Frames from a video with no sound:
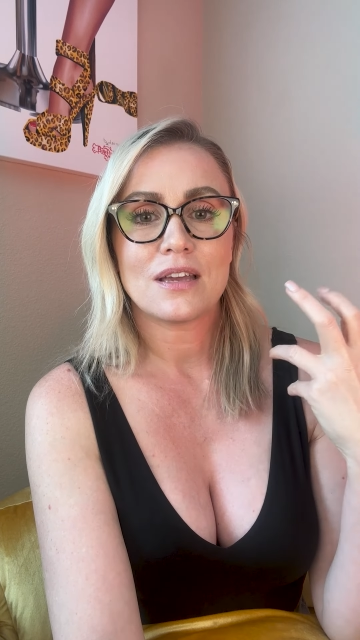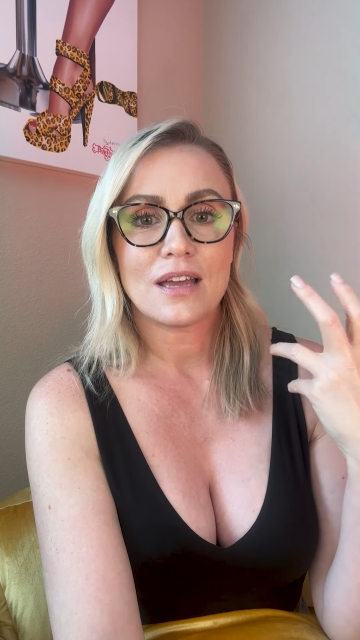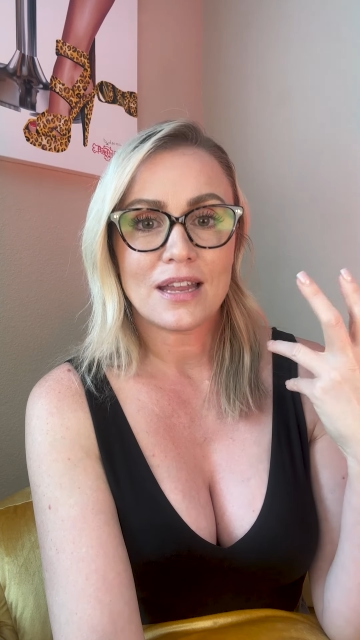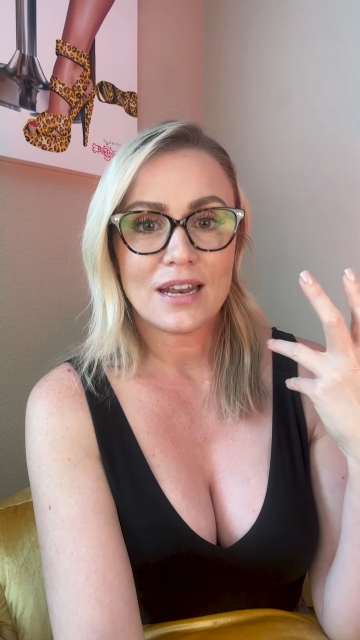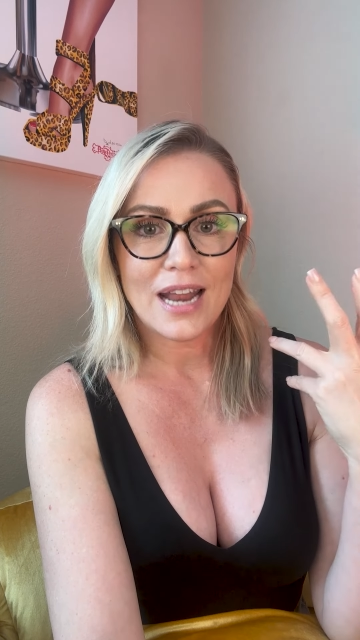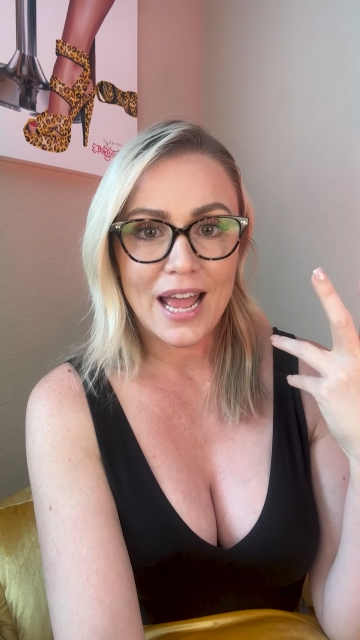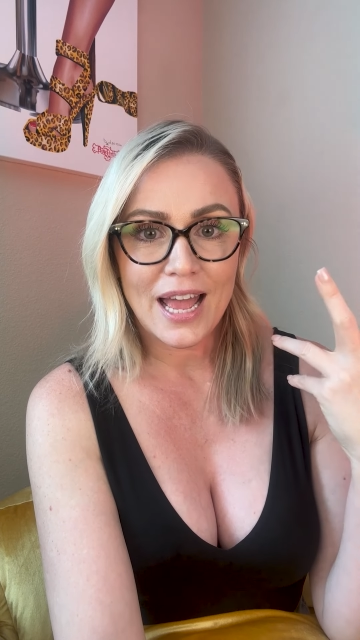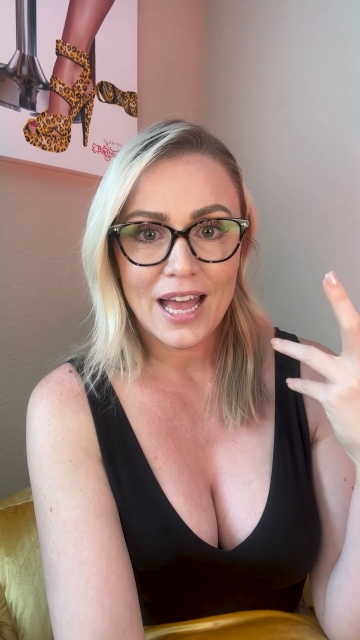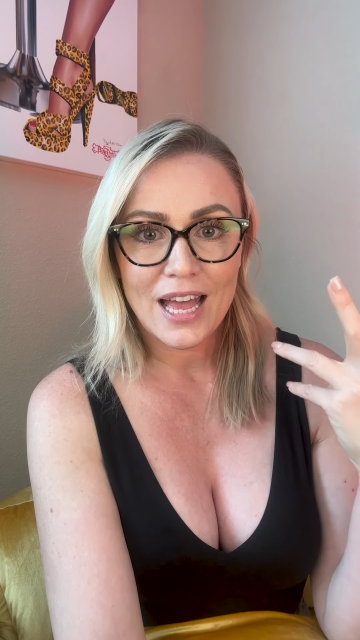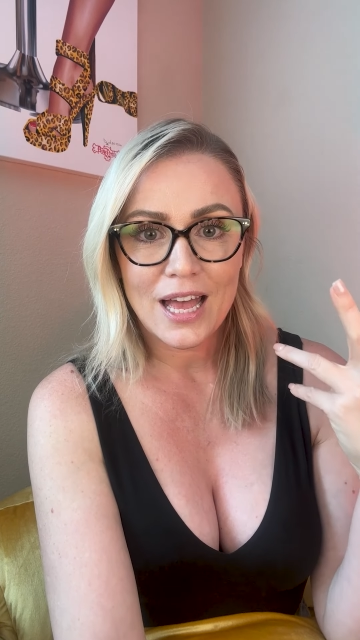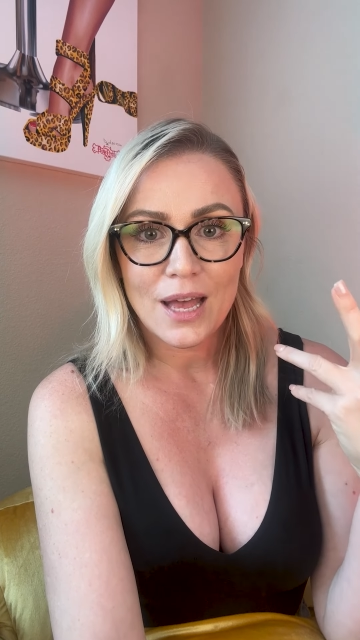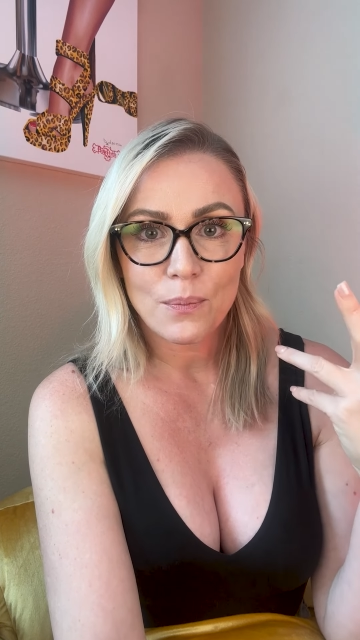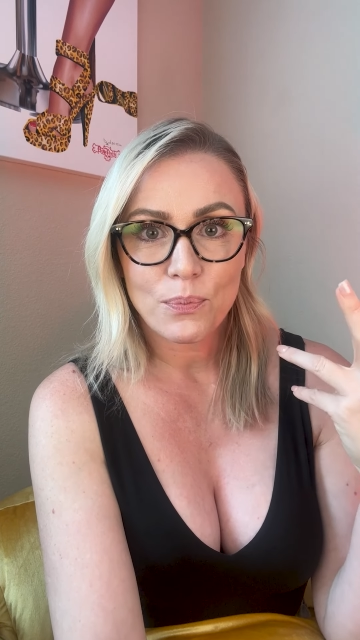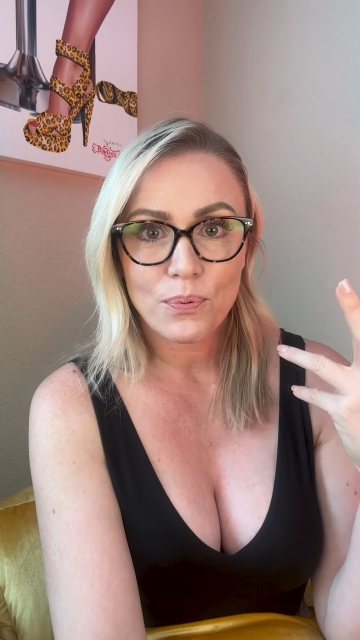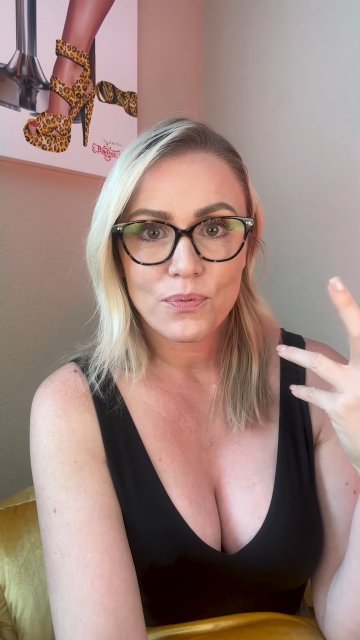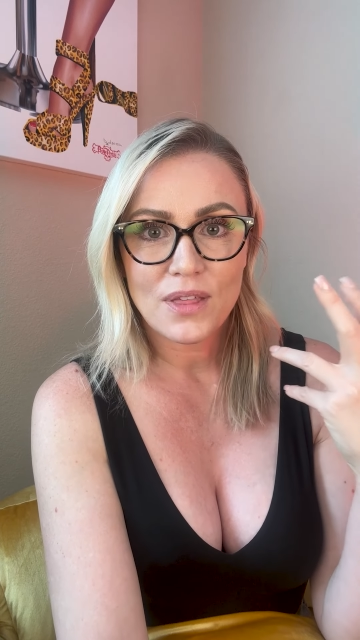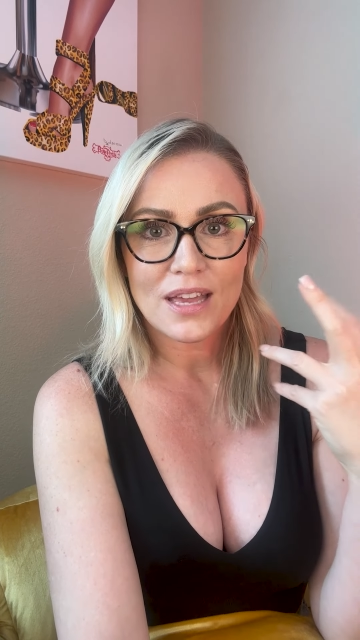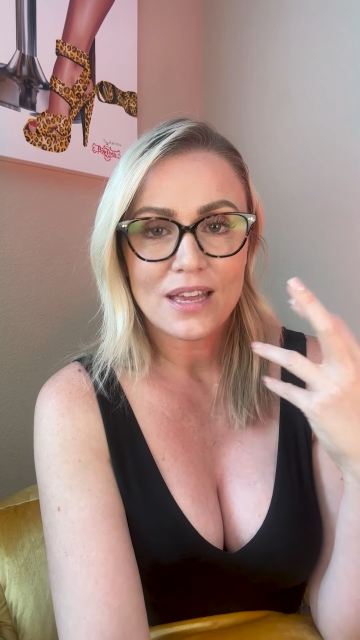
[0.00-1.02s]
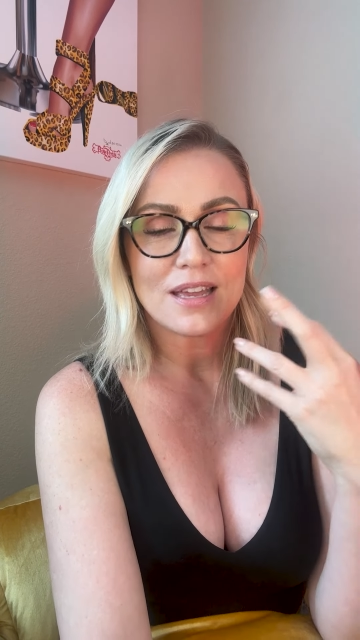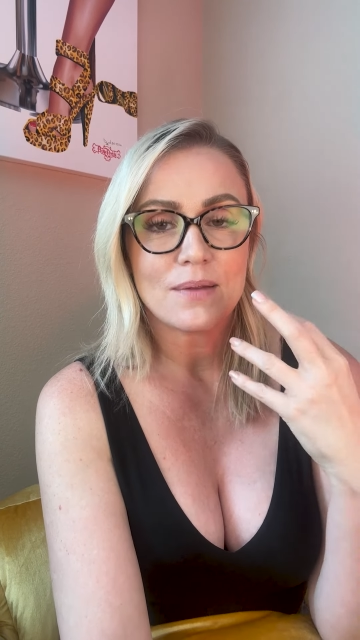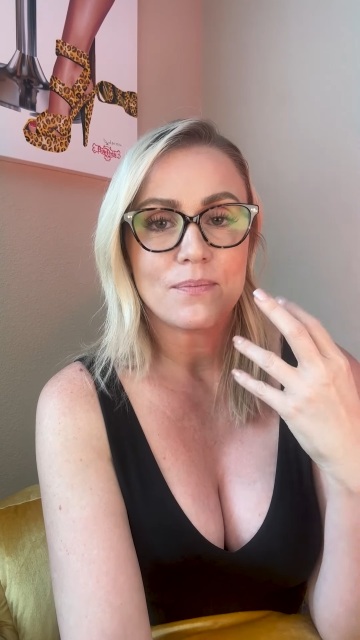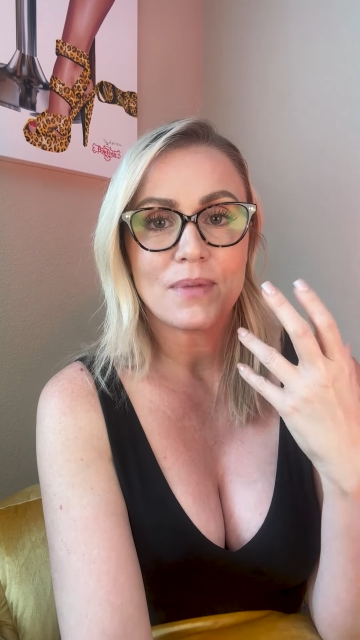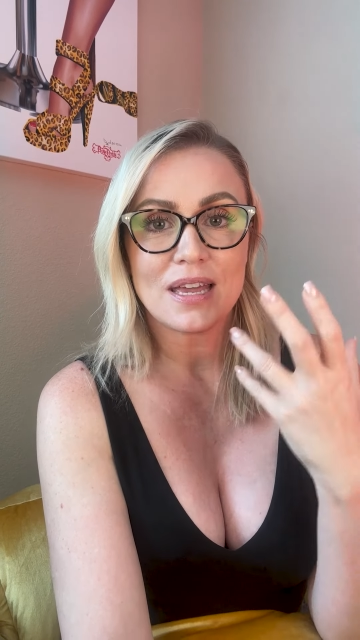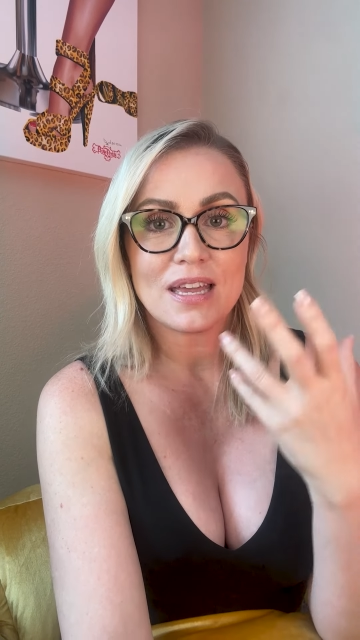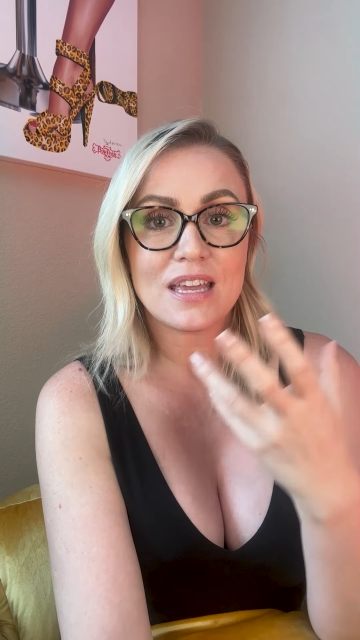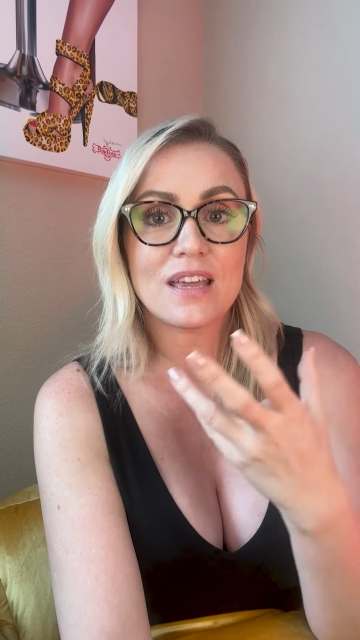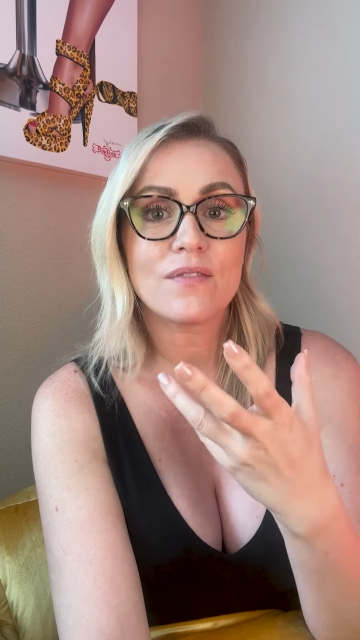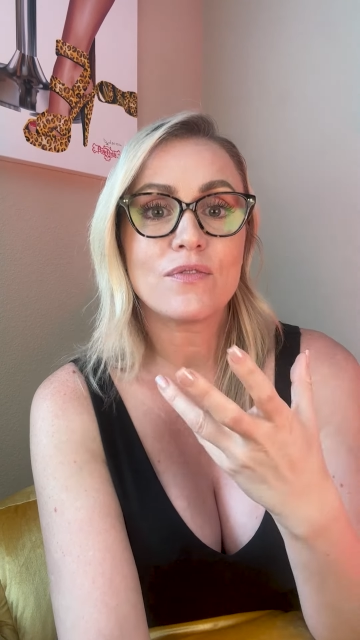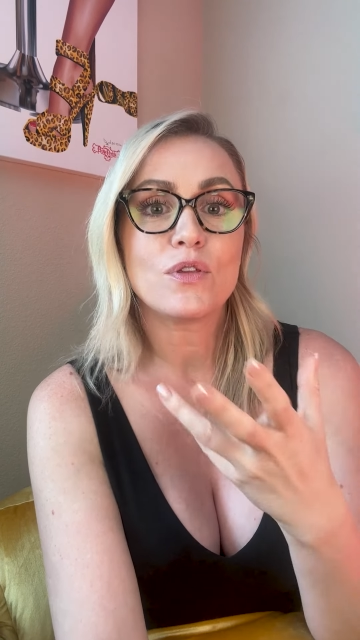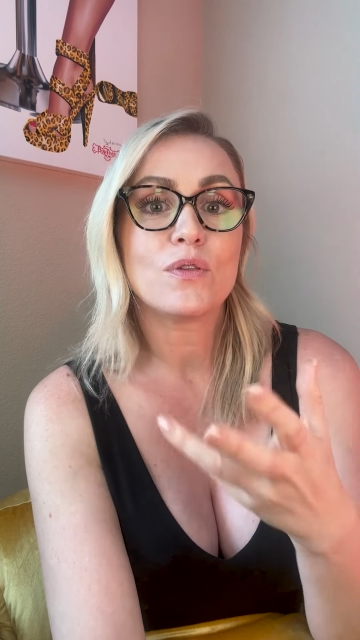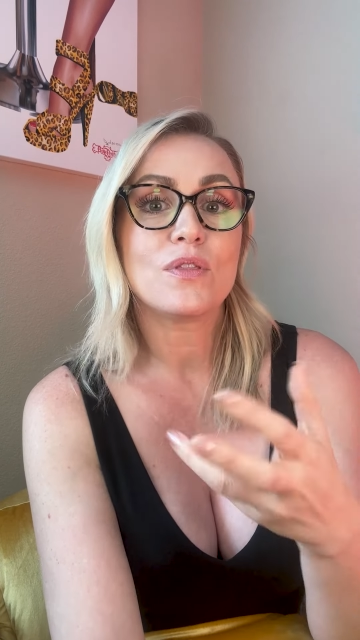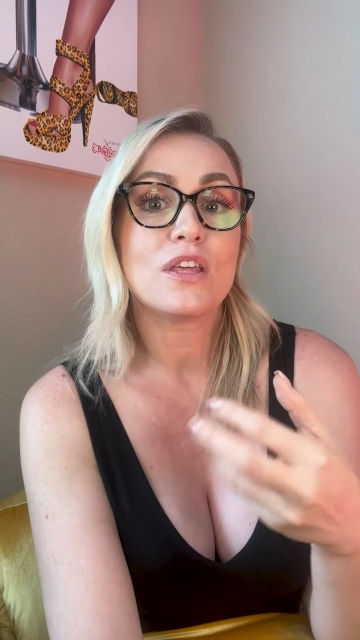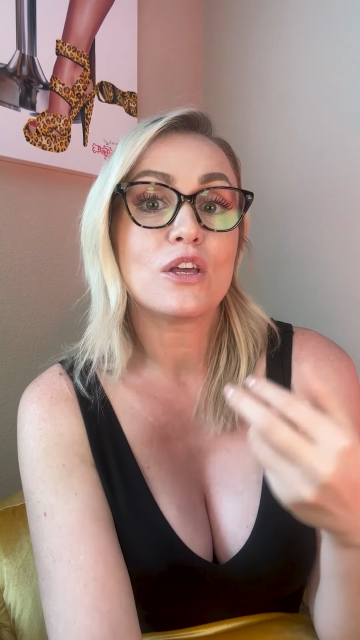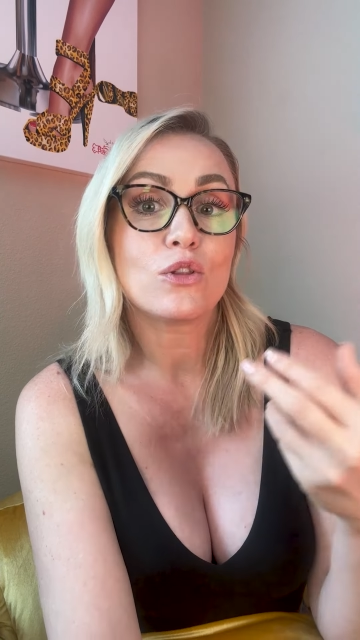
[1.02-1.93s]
app, it may give you the